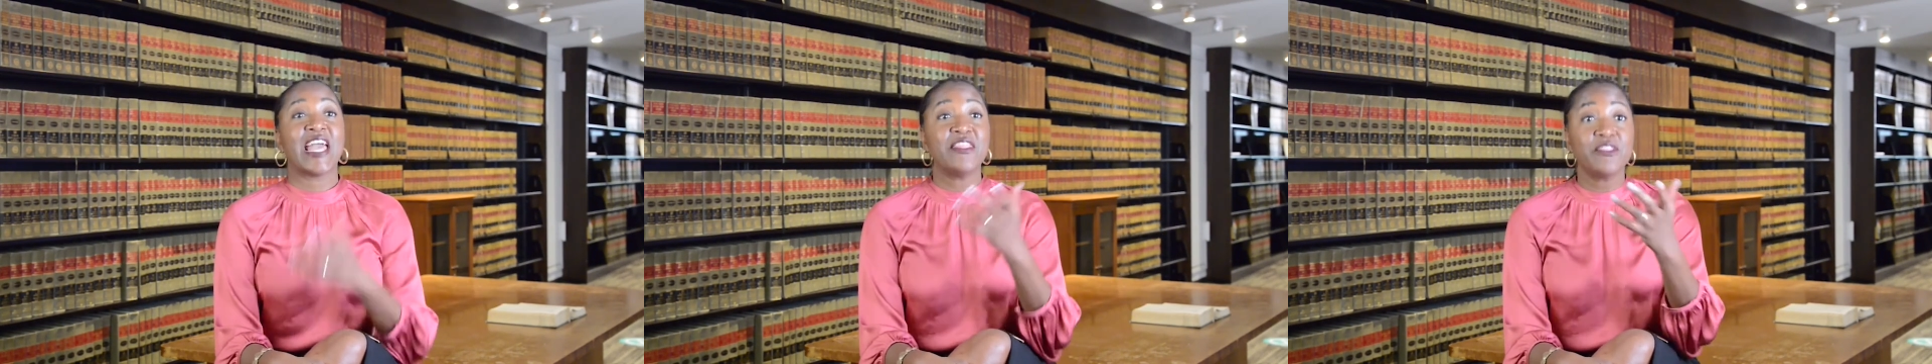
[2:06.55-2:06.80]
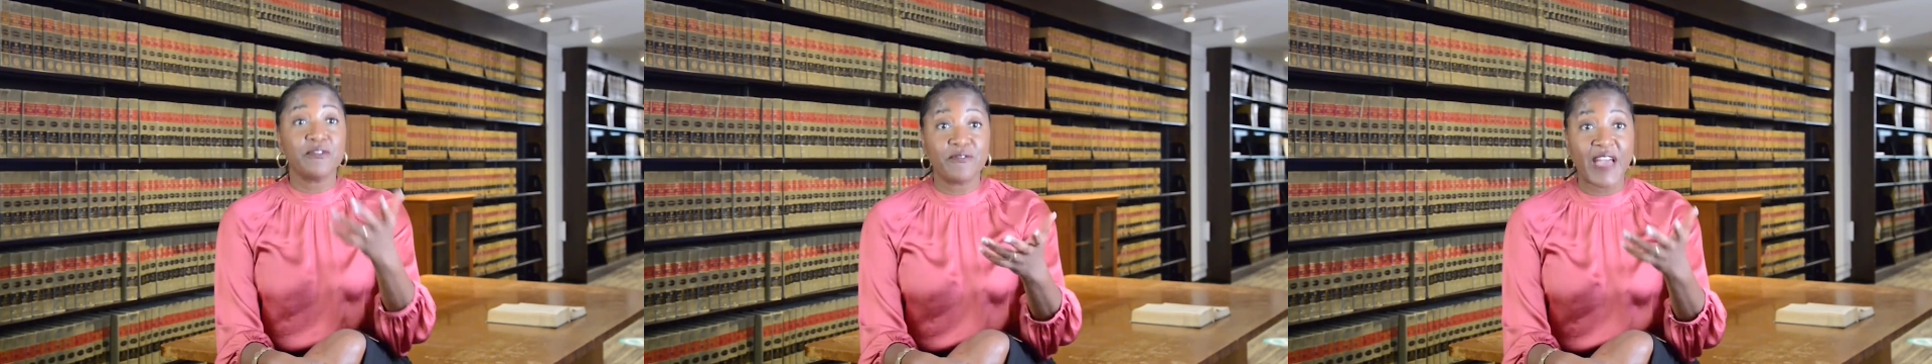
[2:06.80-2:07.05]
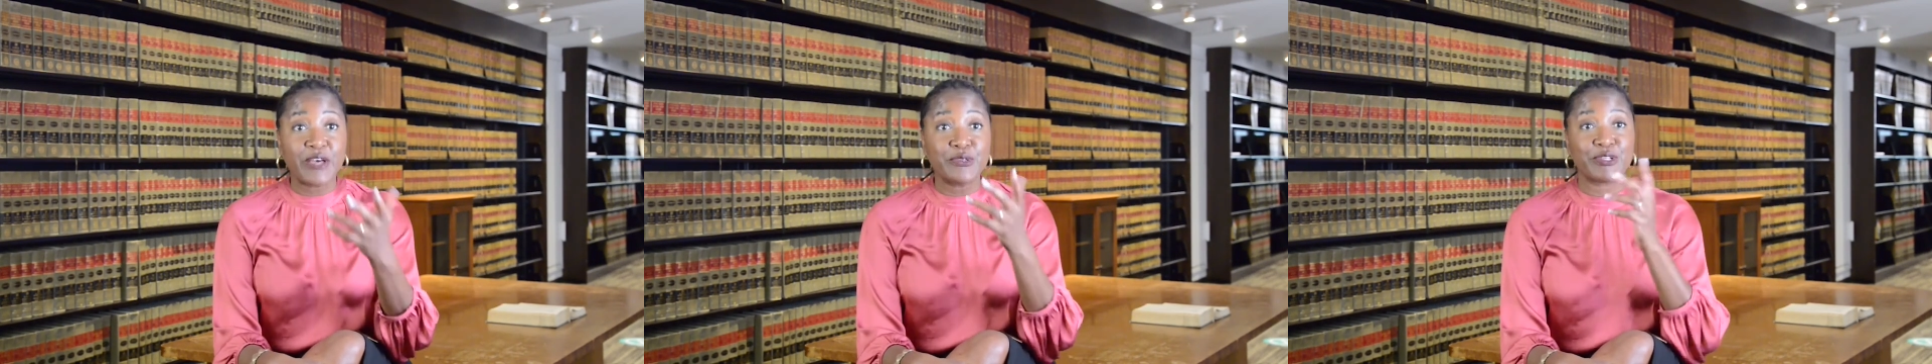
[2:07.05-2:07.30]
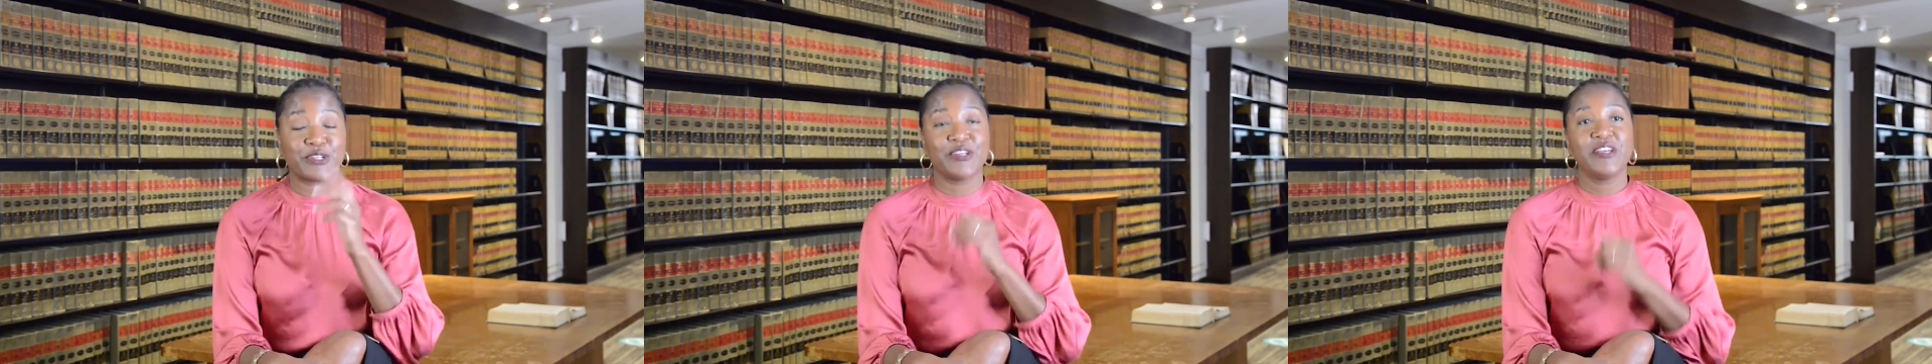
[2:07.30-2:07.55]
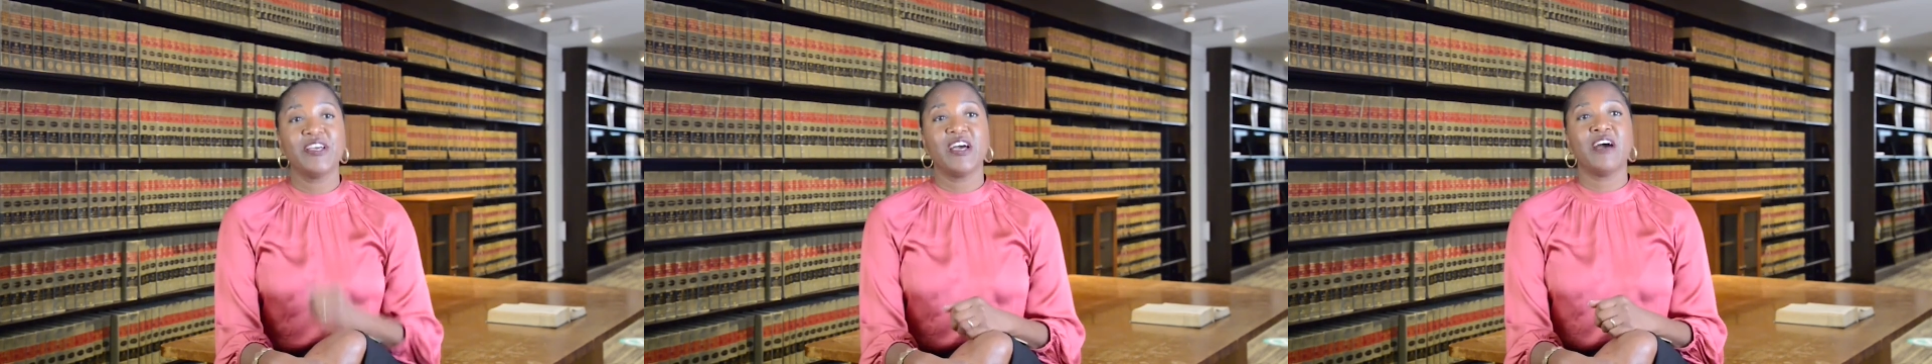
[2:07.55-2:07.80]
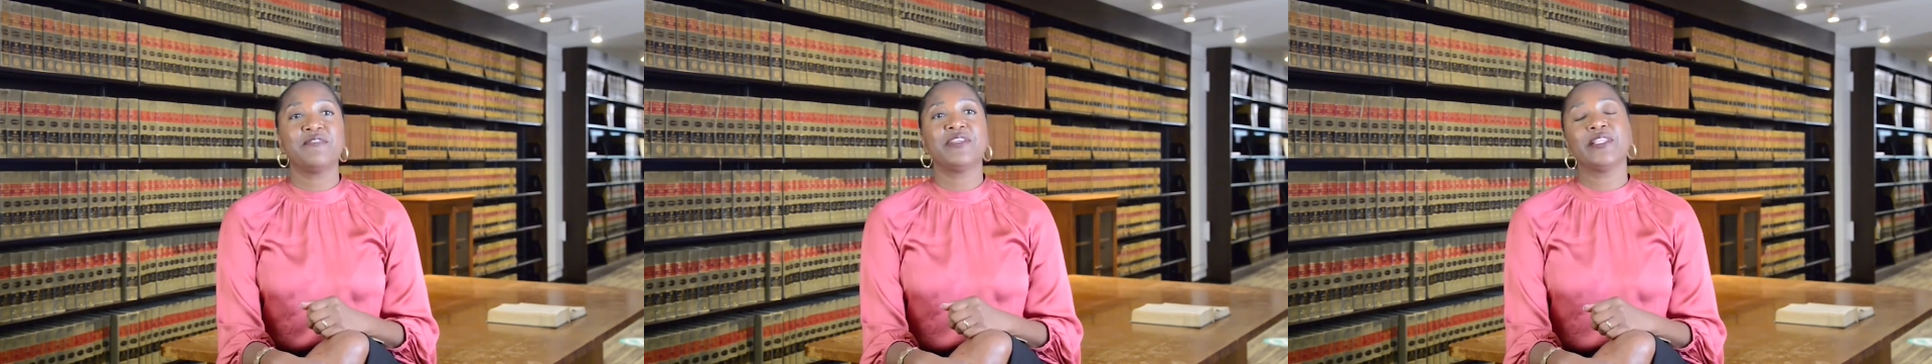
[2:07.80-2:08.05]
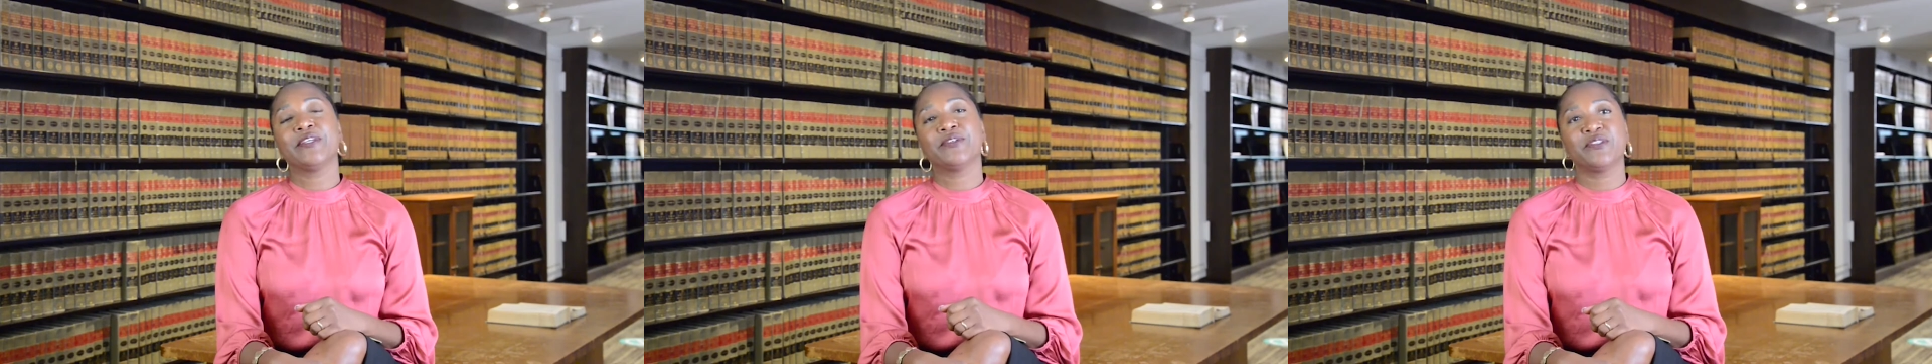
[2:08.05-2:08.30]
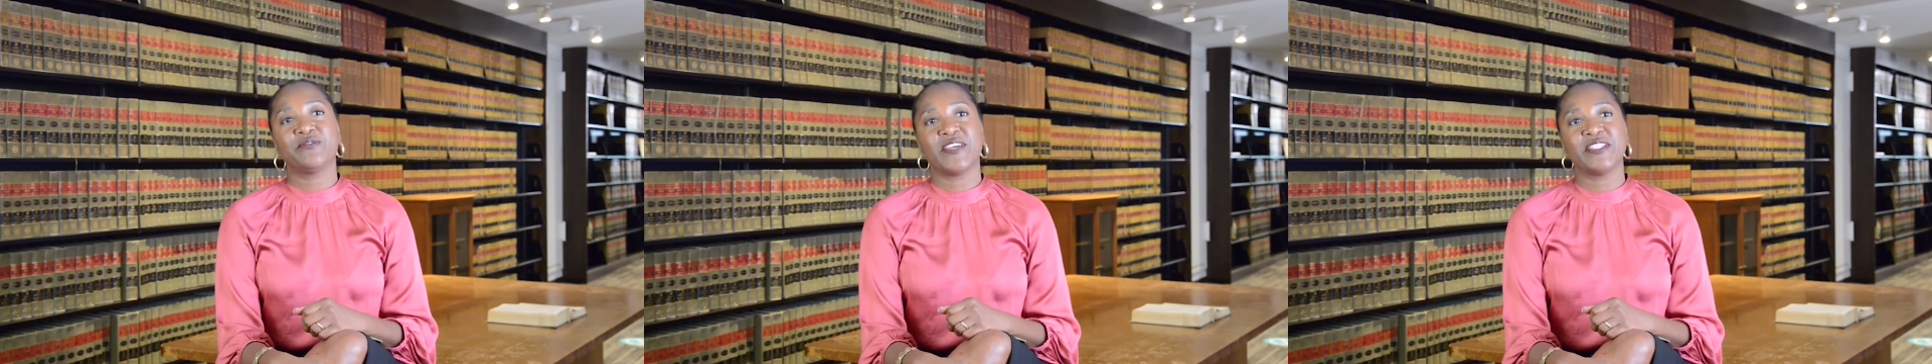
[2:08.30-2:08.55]
and the founder of the Legal
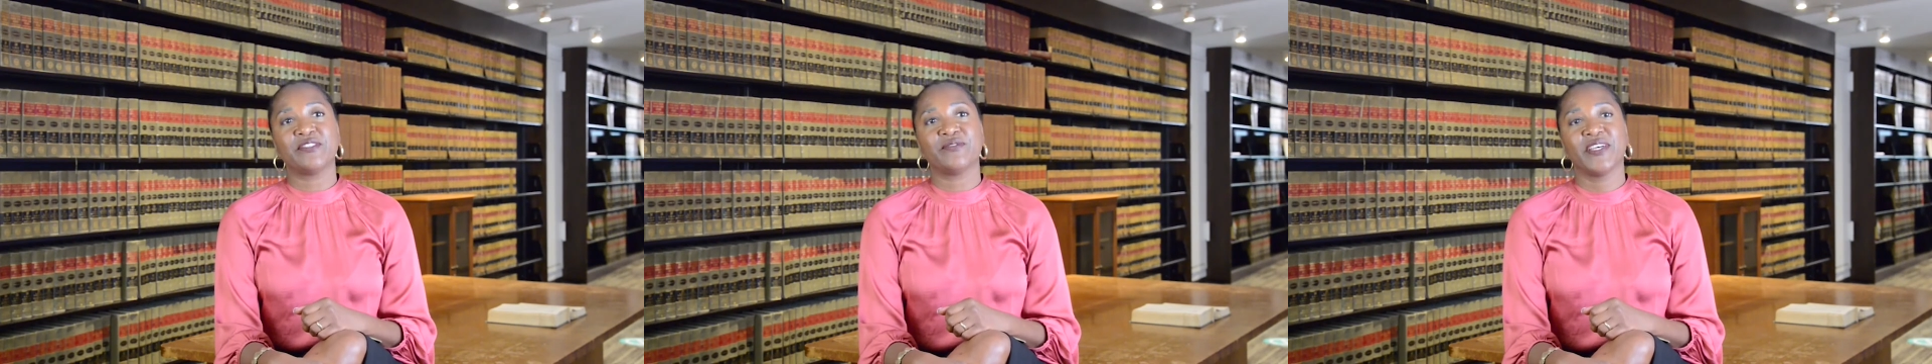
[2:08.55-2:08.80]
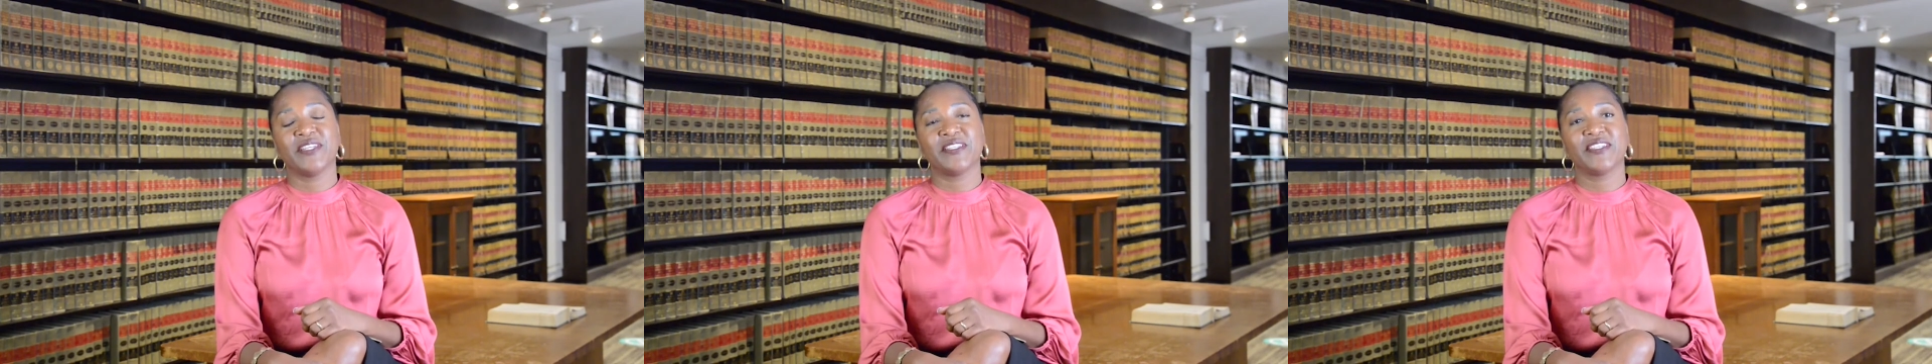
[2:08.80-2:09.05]
Defense Fund.